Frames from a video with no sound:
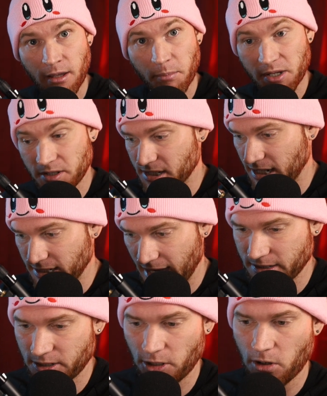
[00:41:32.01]
because they
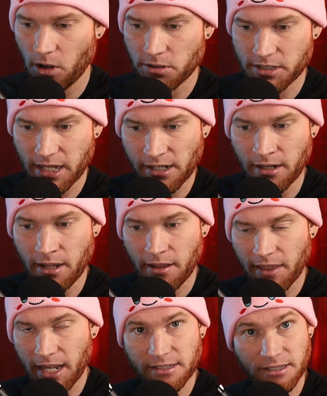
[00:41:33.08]
test your content,
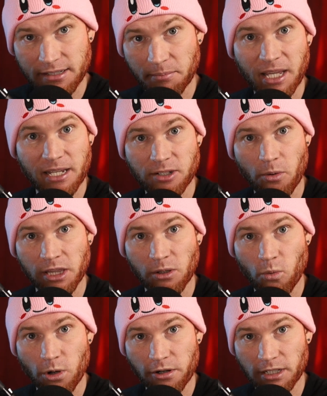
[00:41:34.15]
they get to dip their toe in the
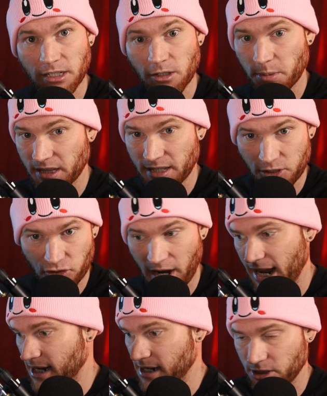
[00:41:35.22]
water a little bit, they
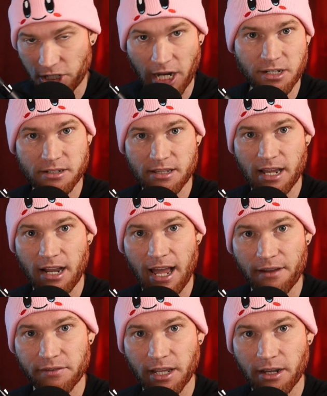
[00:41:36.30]
try it, it changes their
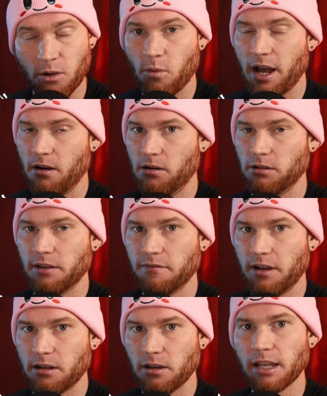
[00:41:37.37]
life, and they go, wow, holy
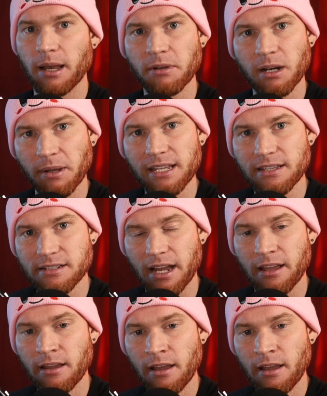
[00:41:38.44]
fuck, okay, I'm going to pay this guy.